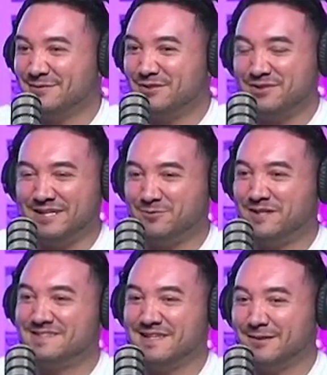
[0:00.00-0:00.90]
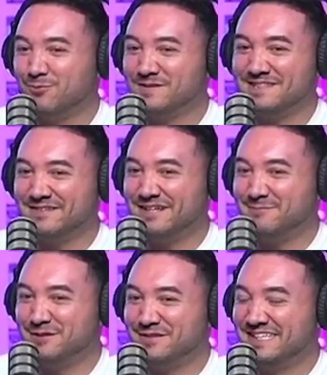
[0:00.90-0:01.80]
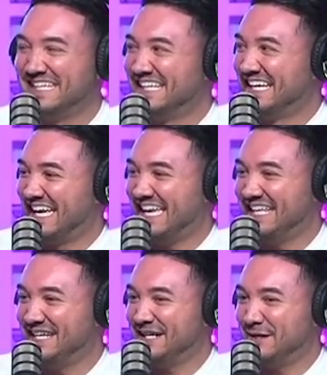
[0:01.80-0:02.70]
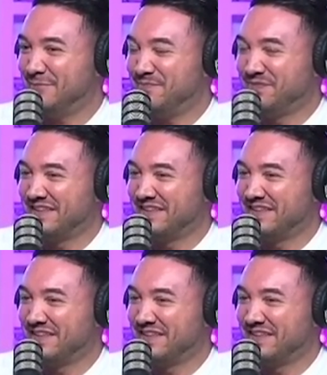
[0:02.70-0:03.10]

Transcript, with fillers: We trained once, like once in a great moon, and um,